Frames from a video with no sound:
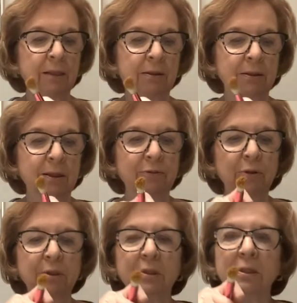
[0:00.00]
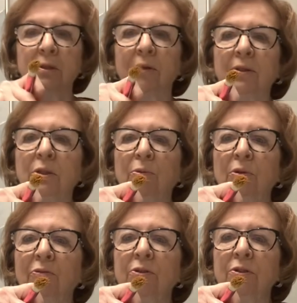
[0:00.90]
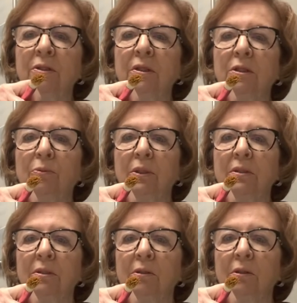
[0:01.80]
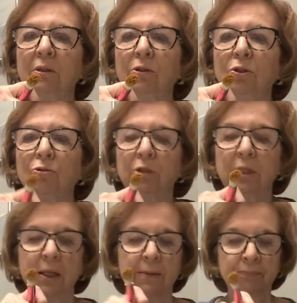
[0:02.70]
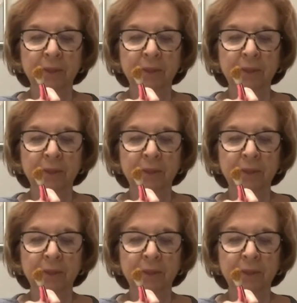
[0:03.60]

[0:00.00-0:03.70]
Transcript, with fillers: Uh, if you could see on this one versus this one, it's still a little streaky.